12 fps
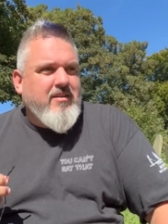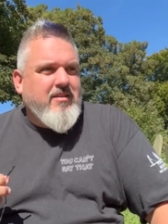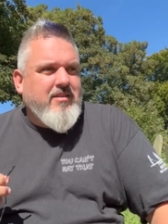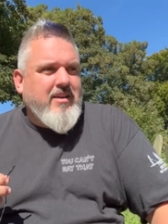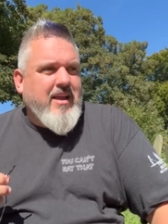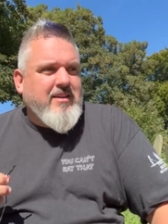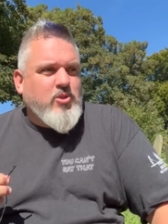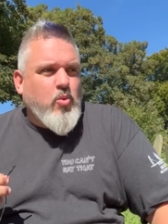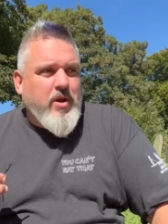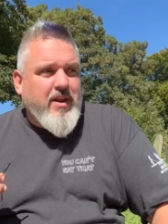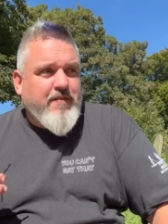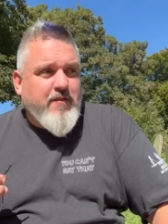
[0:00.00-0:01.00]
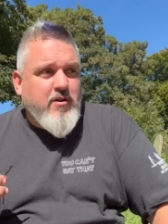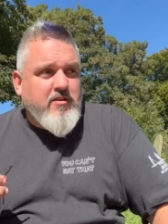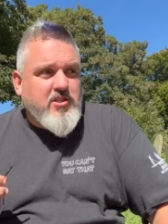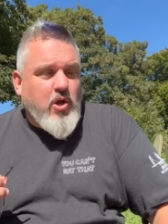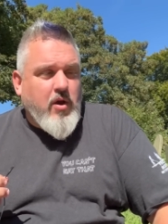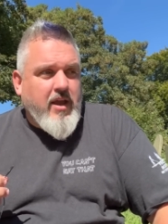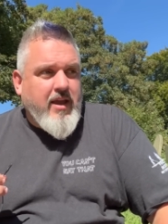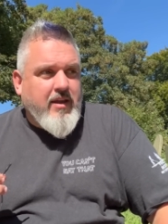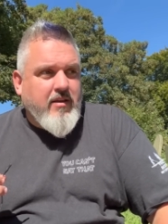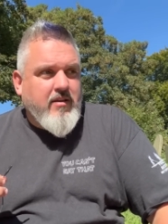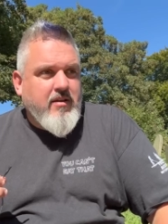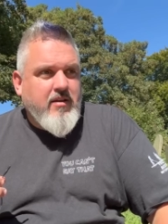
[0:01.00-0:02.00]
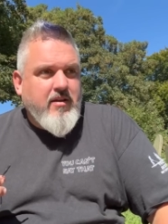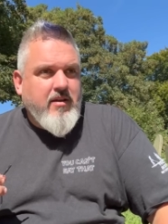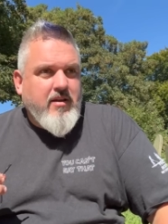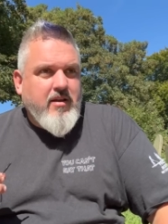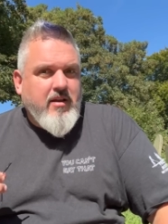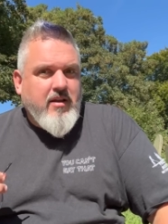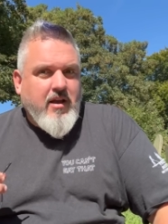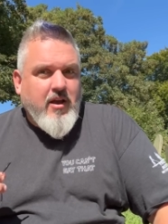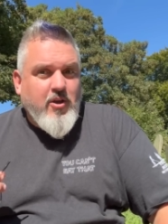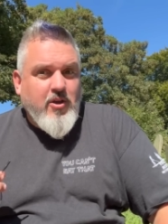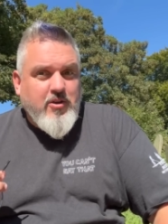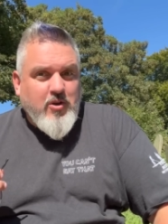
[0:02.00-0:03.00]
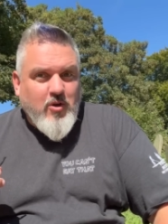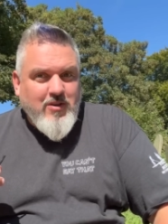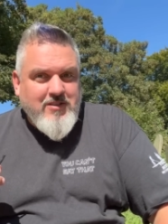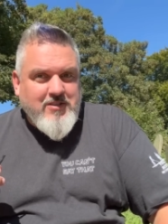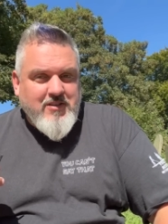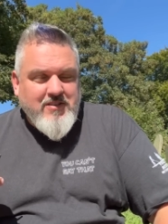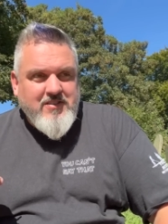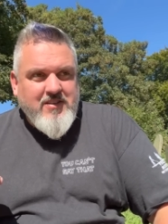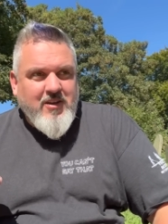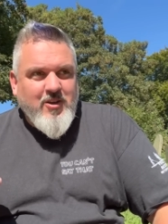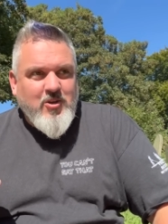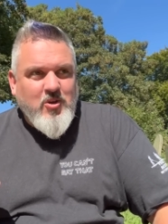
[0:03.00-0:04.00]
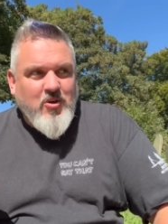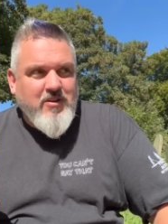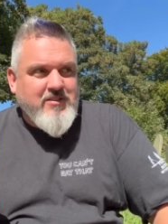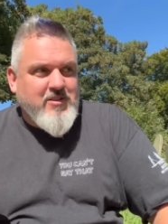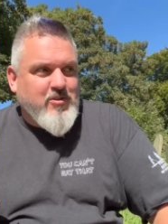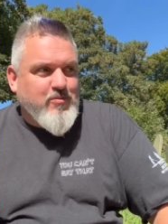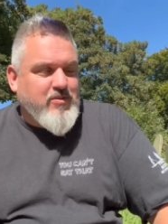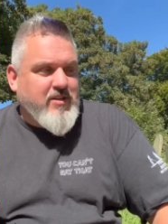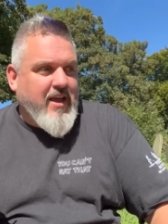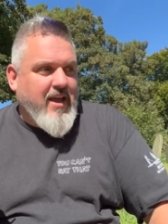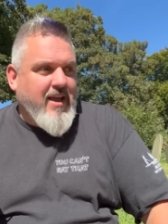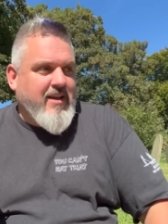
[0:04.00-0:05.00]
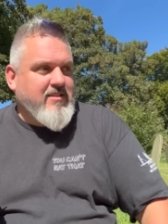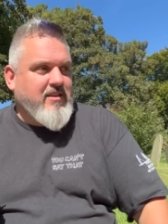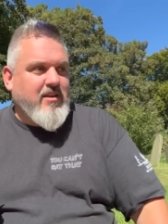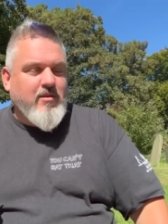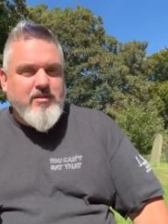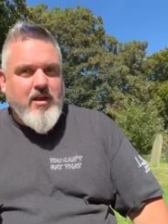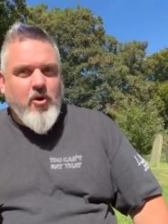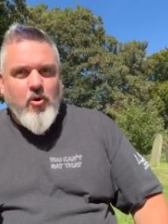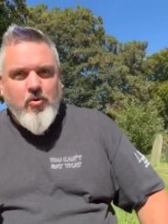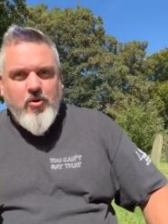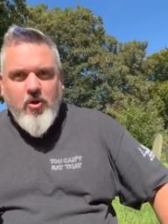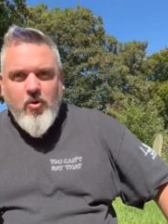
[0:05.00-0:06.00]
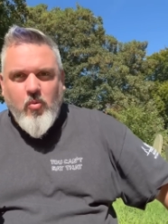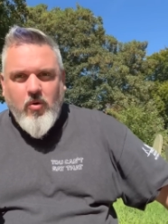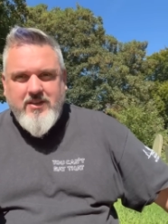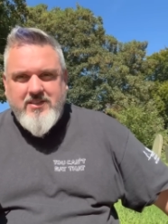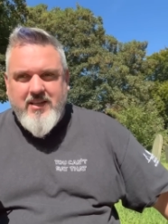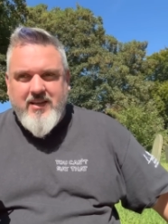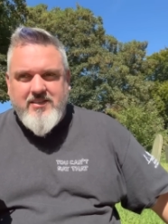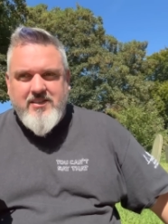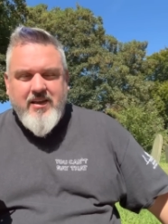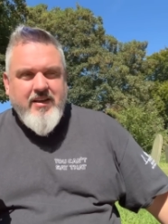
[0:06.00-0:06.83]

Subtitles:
yeah, so when I first got in, I heard noises. I heard noises upstairs, and I was like, oh no, what is this?